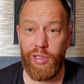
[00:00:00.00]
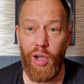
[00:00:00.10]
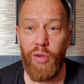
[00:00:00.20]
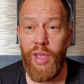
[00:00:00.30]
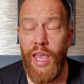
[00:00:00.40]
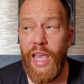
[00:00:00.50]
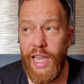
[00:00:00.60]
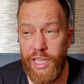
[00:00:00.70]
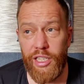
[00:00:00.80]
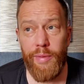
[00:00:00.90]
So
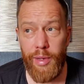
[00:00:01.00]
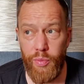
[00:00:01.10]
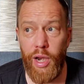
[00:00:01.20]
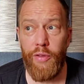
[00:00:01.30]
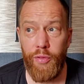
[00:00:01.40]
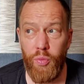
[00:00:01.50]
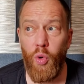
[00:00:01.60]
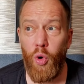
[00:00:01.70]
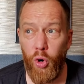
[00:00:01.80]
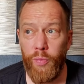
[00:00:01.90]
he's going to be ready for
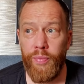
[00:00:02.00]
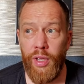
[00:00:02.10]
war.